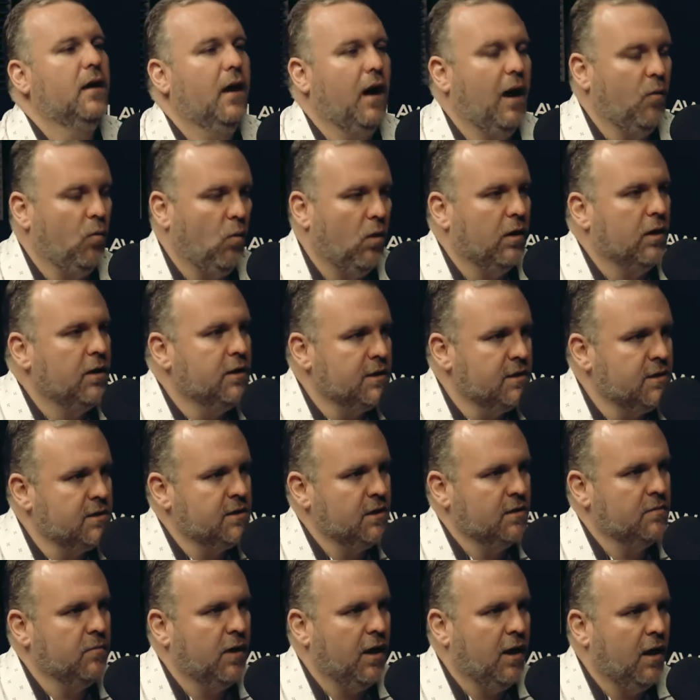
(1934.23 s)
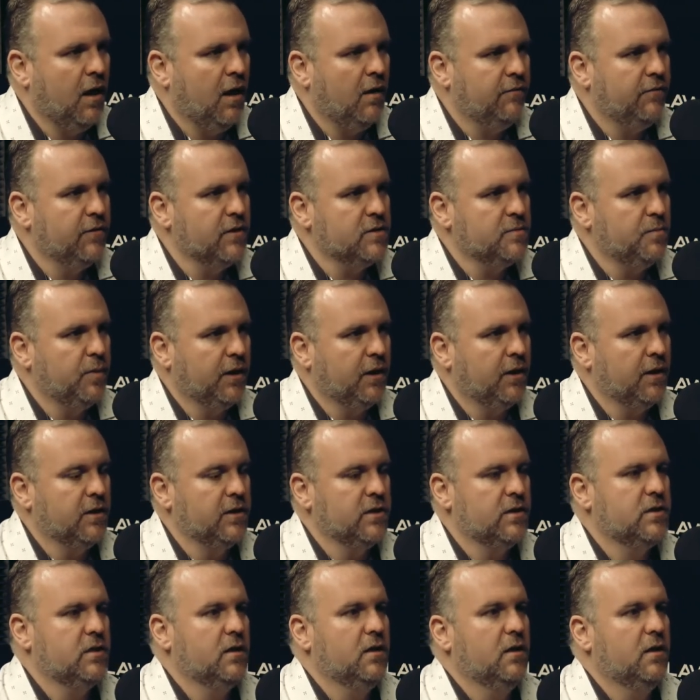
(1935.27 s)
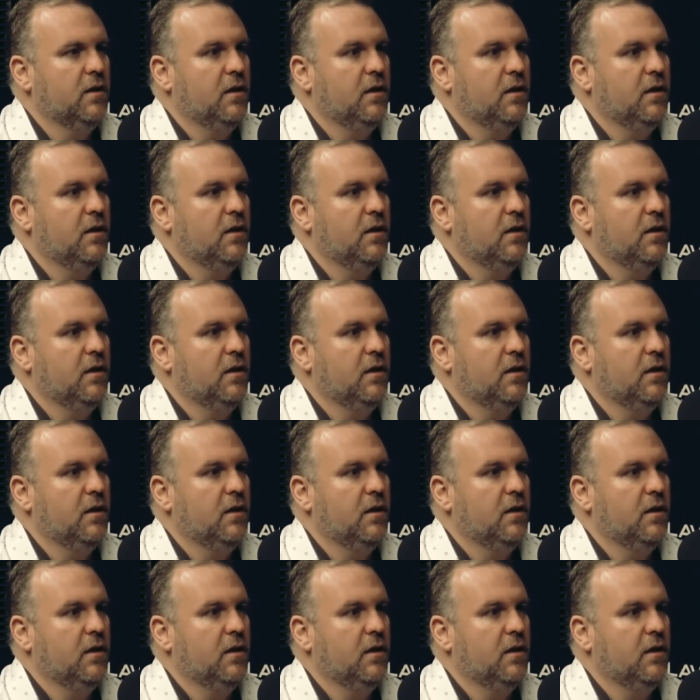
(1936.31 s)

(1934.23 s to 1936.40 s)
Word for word: I wanted to sit in my office because